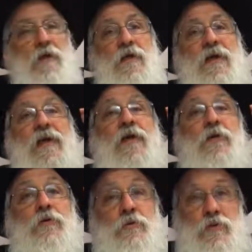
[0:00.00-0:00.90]

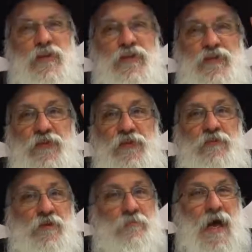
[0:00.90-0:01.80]
Here, the sin
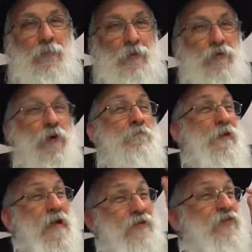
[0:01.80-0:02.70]
of the Mabul, the
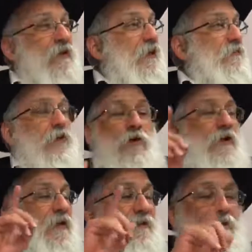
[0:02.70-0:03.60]
main sin, even though,
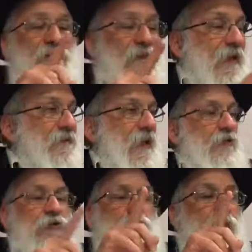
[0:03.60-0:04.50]
again, they did
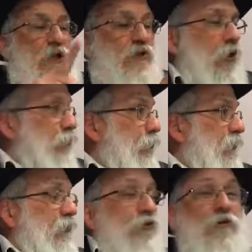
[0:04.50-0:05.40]
idolatry, adultery, we're
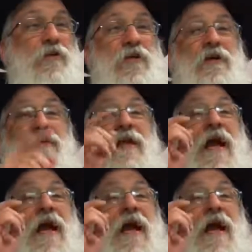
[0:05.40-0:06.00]
going to learn, the